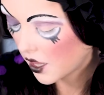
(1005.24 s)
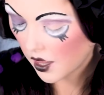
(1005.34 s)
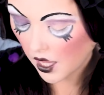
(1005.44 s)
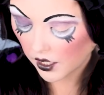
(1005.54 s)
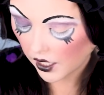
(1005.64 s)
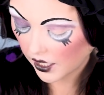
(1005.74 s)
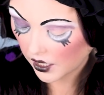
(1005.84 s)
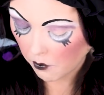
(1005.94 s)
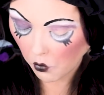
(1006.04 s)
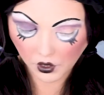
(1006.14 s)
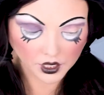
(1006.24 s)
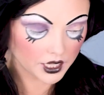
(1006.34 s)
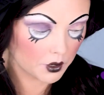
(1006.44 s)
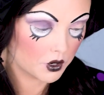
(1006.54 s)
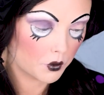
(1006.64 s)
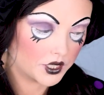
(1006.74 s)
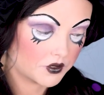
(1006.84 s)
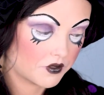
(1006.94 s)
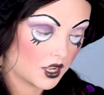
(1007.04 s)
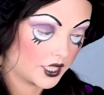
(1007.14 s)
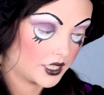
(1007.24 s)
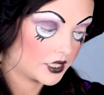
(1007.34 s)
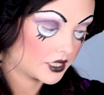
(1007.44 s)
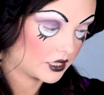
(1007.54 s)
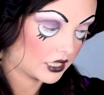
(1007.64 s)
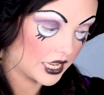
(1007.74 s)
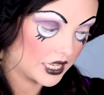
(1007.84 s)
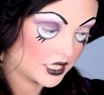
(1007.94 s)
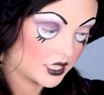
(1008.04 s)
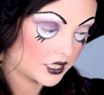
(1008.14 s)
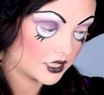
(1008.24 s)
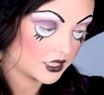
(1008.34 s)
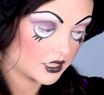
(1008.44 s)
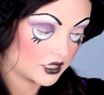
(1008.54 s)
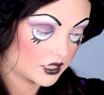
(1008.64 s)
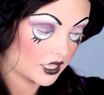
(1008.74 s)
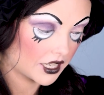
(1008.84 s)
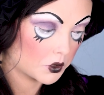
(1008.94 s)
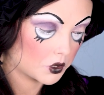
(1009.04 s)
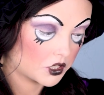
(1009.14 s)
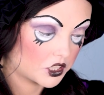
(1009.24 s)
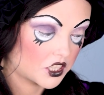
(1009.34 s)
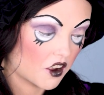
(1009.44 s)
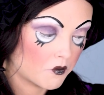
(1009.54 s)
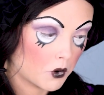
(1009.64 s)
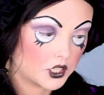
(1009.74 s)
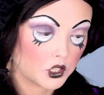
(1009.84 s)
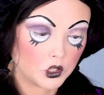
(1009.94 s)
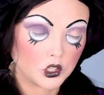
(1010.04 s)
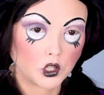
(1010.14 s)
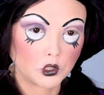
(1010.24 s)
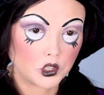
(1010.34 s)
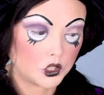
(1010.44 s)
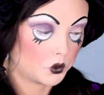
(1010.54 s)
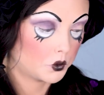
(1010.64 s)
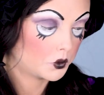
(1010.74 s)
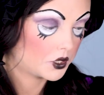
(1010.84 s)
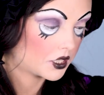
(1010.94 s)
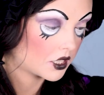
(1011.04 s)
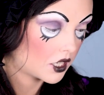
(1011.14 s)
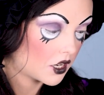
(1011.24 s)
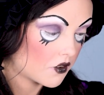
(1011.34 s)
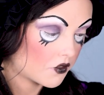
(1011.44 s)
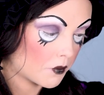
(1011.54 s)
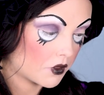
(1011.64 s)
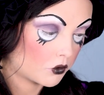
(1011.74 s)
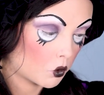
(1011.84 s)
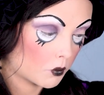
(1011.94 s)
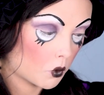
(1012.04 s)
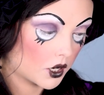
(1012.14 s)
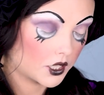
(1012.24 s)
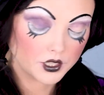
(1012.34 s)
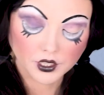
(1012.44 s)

Then like in the morning, they would always find like like scuff marks on the doll's shoes from the floorboards.